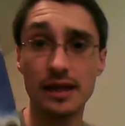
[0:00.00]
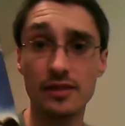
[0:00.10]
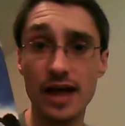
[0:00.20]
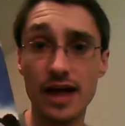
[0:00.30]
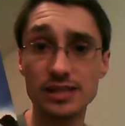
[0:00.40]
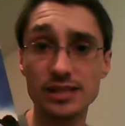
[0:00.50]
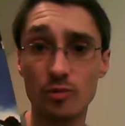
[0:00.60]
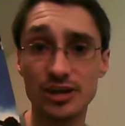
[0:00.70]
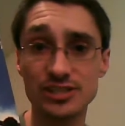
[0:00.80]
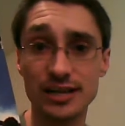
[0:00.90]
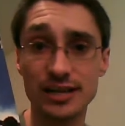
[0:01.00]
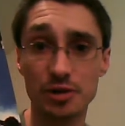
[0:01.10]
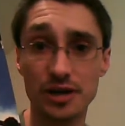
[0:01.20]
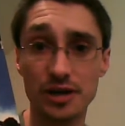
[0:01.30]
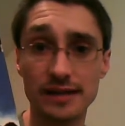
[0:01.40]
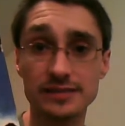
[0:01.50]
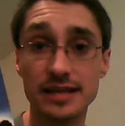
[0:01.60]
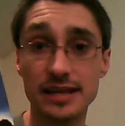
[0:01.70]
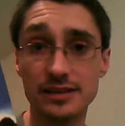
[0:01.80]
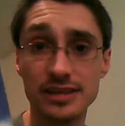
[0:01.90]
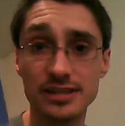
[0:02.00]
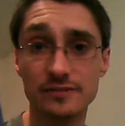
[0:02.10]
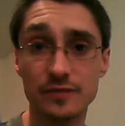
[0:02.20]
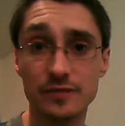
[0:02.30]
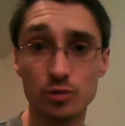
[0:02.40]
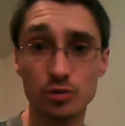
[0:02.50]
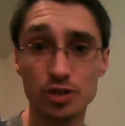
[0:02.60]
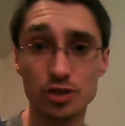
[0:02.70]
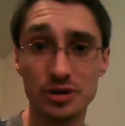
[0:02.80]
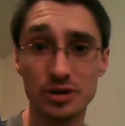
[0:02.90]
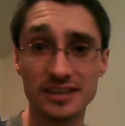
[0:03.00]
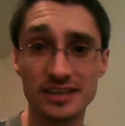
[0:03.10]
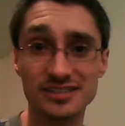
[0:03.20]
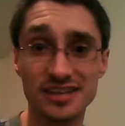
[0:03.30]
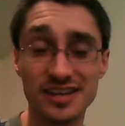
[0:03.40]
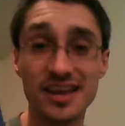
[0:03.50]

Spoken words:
That's what we're going to take a look at in this visual showcase.